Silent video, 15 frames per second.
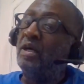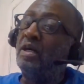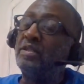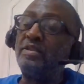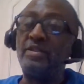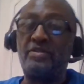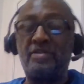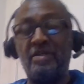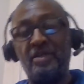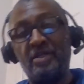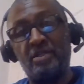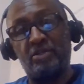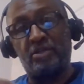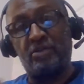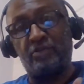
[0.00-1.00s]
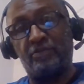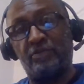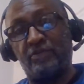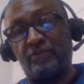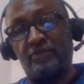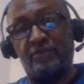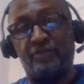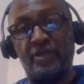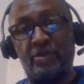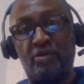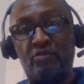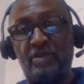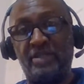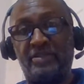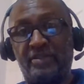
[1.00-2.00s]
This critical
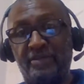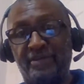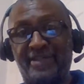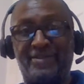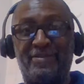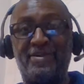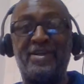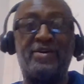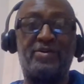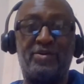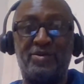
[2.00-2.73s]
race theory, I